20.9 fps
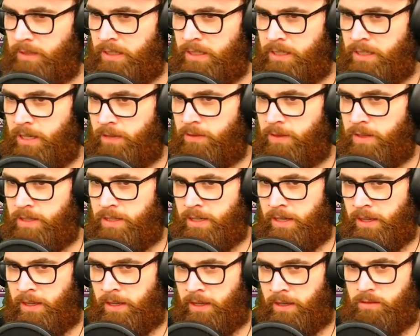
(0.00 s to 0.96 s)
See if there's
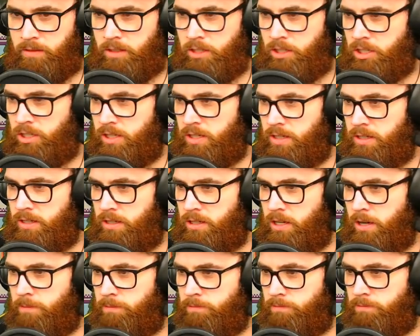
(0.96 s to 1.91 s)
another
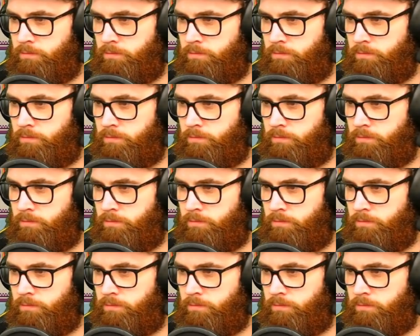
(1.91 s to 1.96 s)
ship.